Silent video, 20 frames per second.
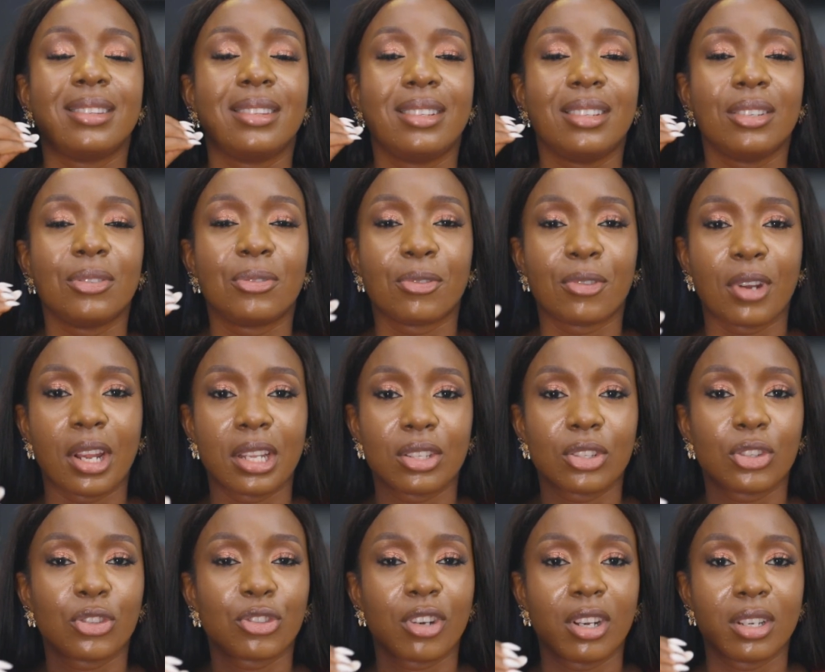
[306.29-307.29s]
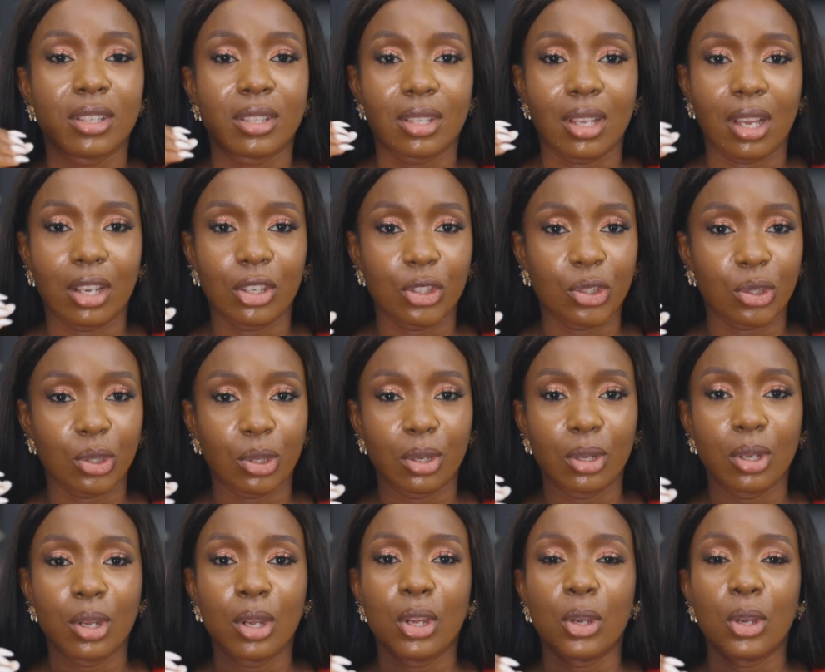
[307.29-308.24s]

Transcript: different transaction.